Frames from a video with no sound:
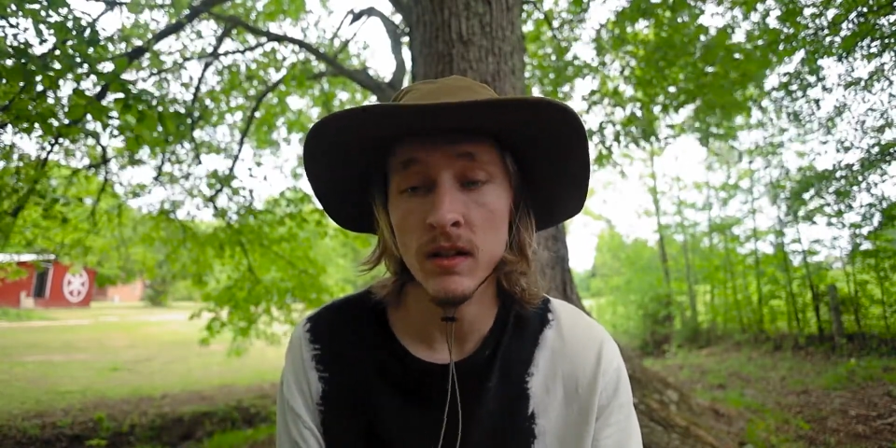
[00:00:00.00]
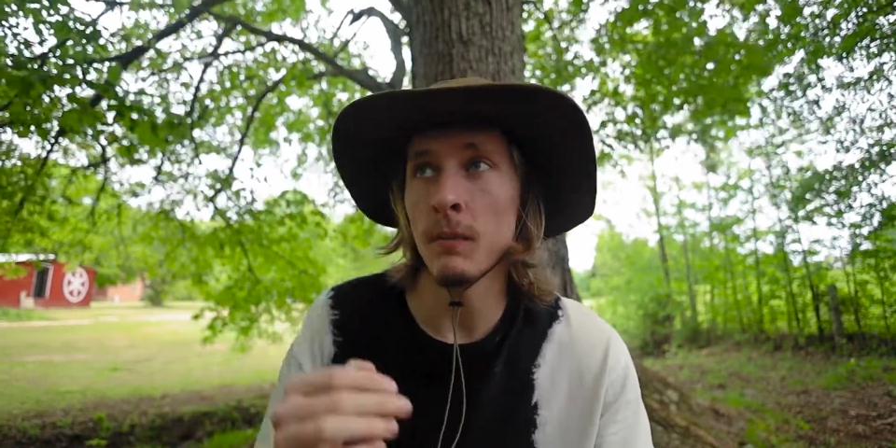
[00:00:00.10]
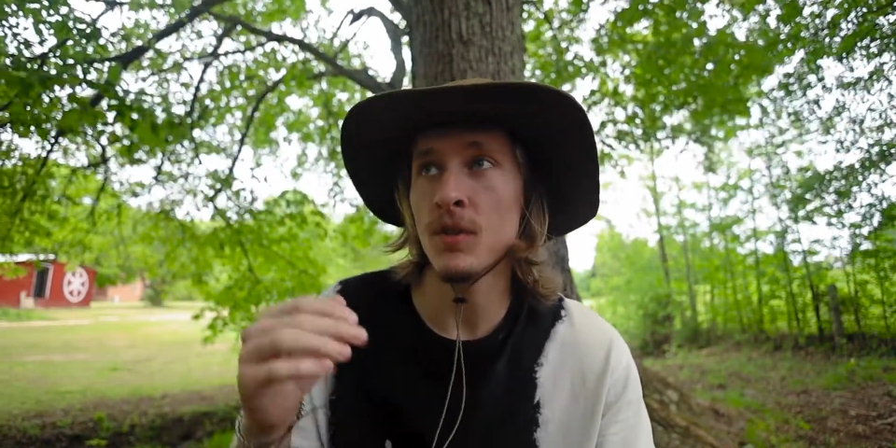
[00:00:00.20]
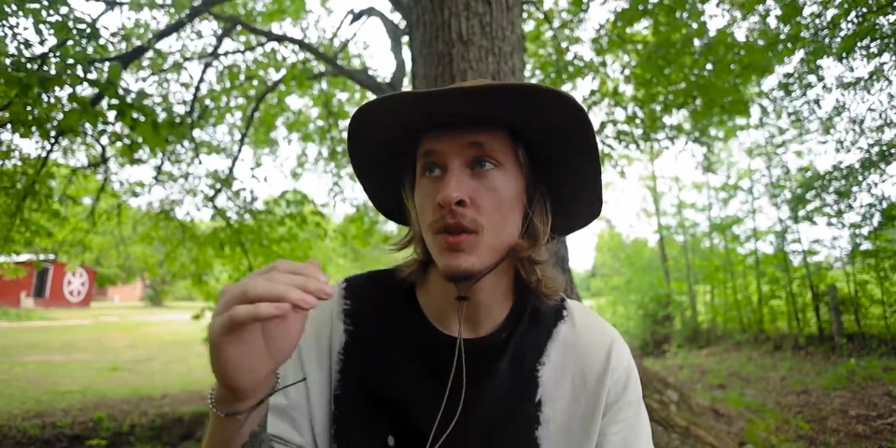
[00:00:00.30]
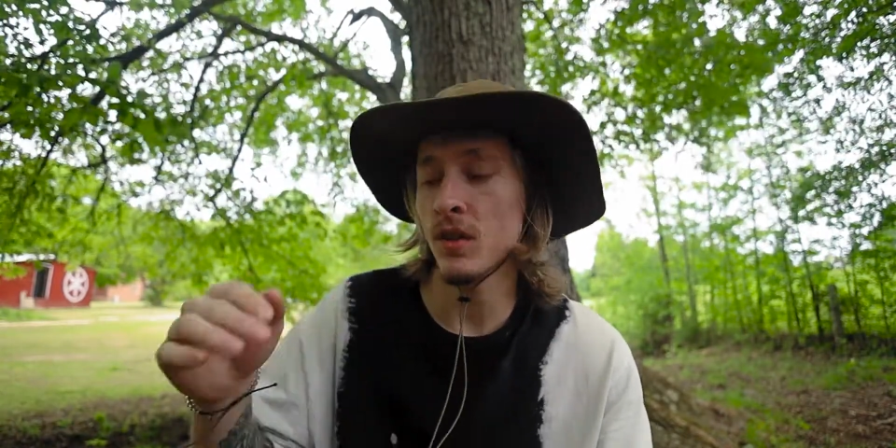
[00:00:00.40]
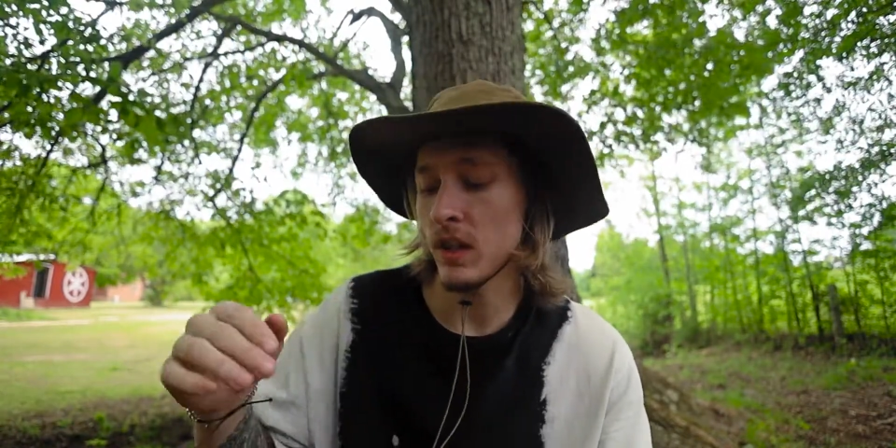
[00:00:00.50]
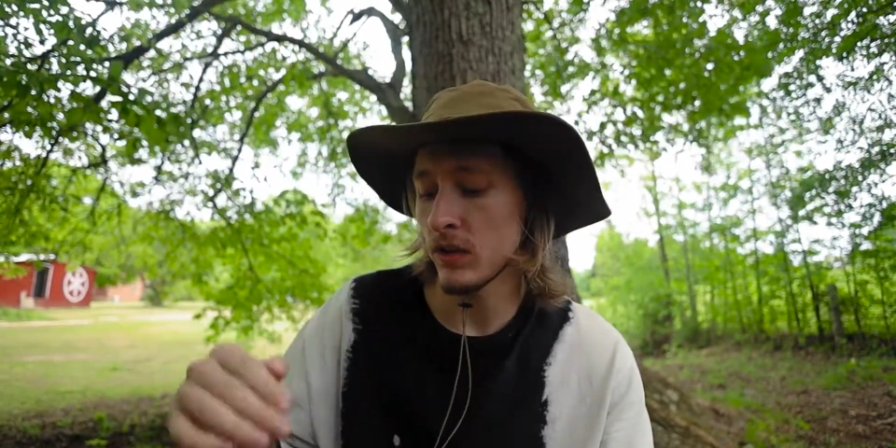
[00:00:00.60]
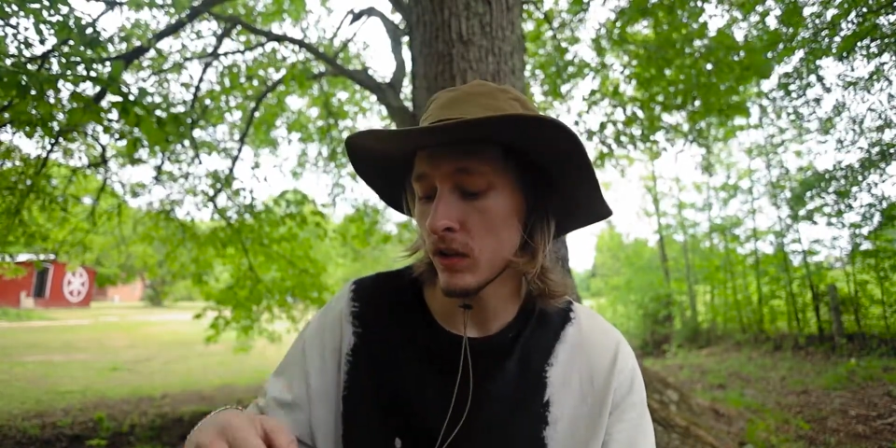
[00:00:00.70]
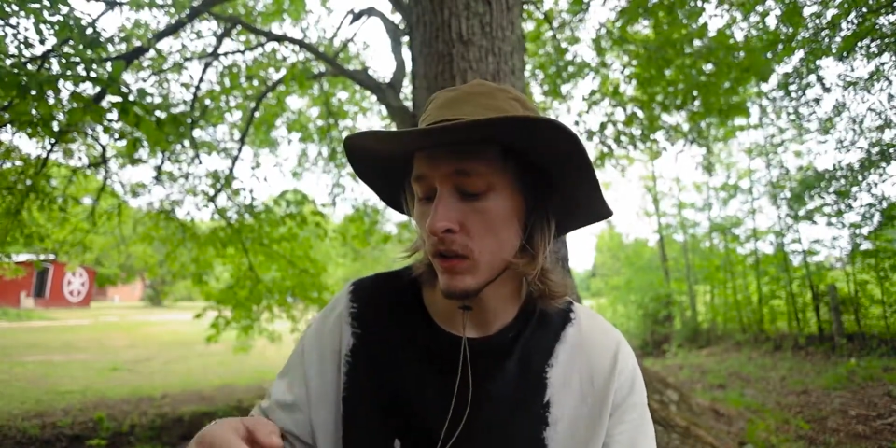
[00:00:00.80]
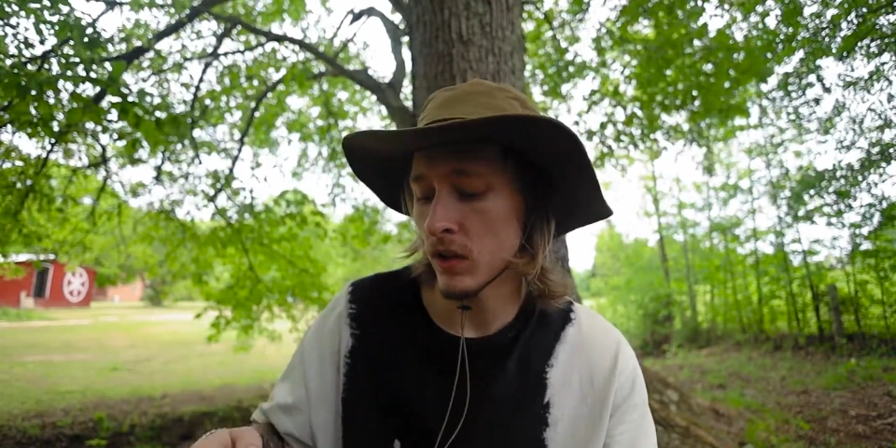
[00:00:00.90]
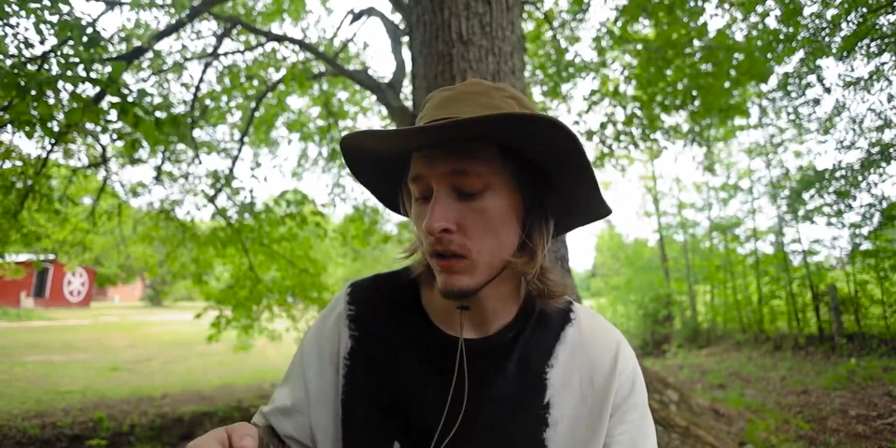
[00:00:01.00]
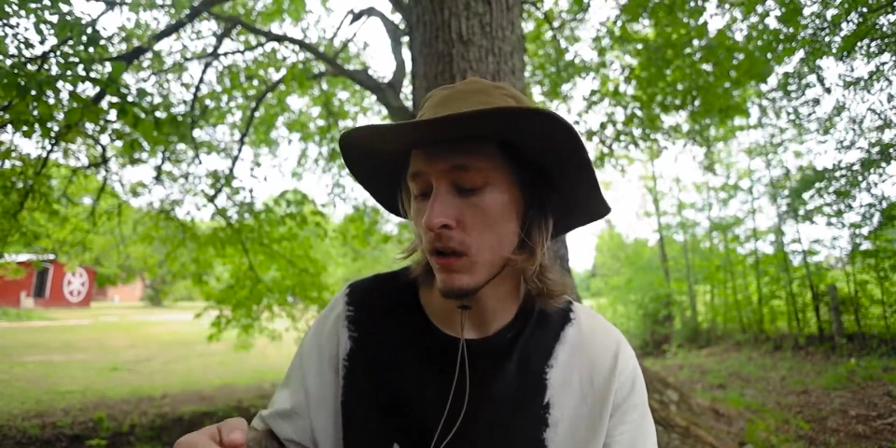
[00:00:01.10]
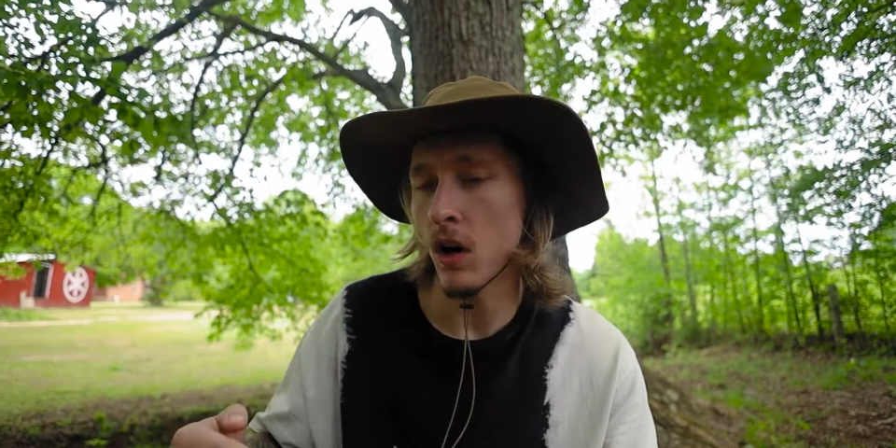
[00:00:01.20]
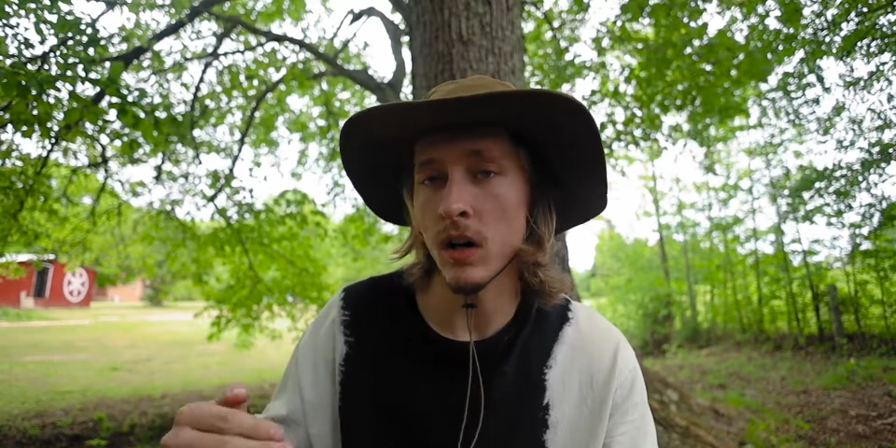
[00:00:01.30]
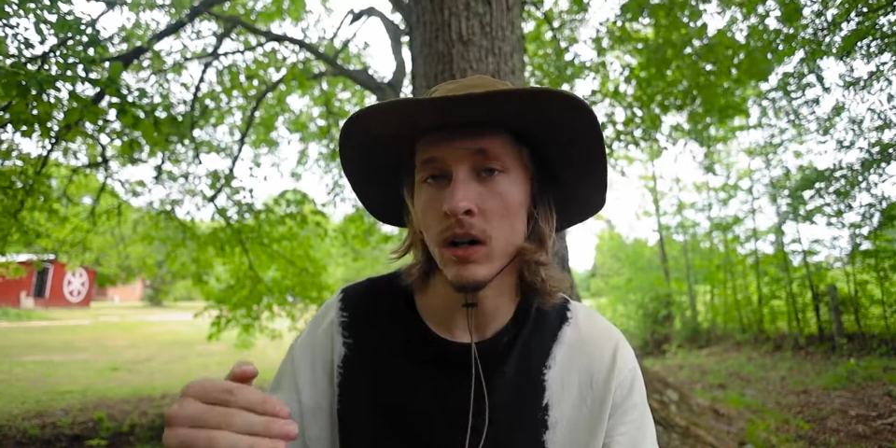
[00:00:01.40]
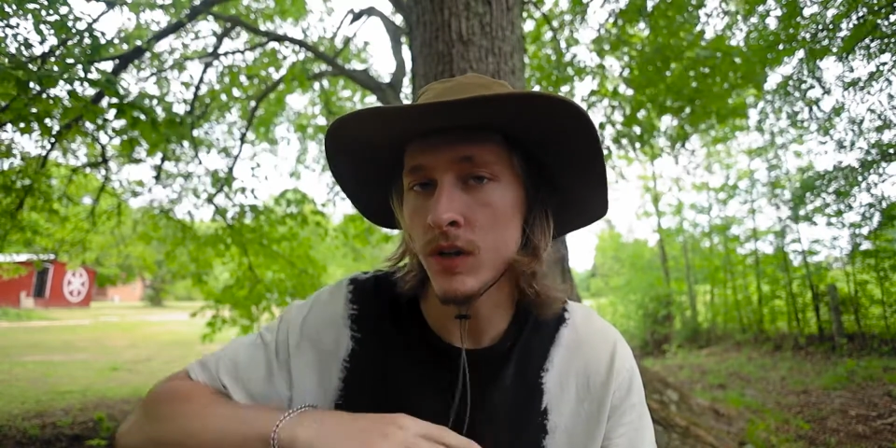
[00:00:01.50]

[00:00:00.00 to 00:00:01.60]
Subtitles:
I'm sure that there are